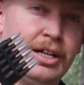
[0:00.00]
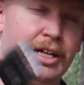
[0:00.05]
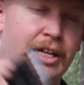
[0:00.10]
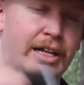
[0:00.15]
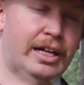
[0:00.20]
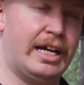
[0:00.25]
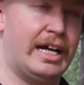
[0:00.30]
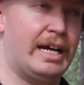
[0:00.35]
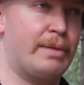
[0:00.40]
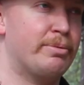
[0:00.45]

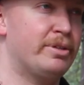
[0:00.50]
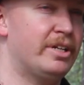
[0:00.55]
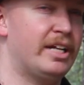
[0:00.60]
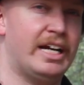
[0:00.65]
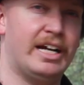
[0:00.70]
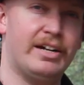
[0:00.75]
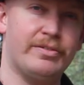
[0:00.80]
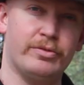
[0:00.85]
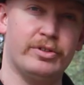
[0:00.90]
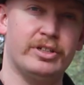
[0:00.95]
and I happen to
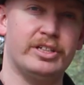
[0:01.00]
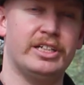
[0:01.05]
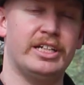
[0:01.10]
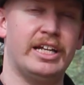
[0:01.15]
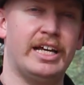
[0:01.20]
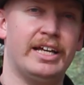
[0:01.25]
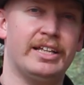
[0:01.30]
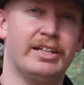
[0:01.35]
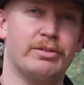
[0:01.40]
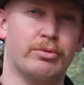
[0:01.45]
have one
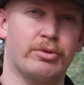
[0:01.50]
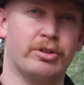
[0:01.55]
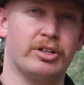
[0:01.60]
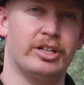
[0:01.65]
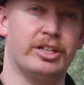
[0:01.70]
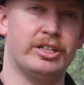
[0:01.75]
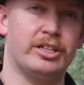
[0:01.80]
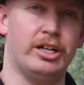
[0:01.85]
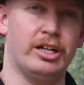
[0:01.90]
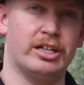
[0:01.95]
today that we're
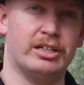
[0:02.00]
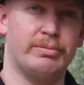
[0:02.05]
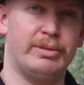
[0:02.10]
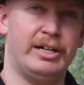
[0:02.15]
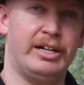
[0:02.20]
going to talk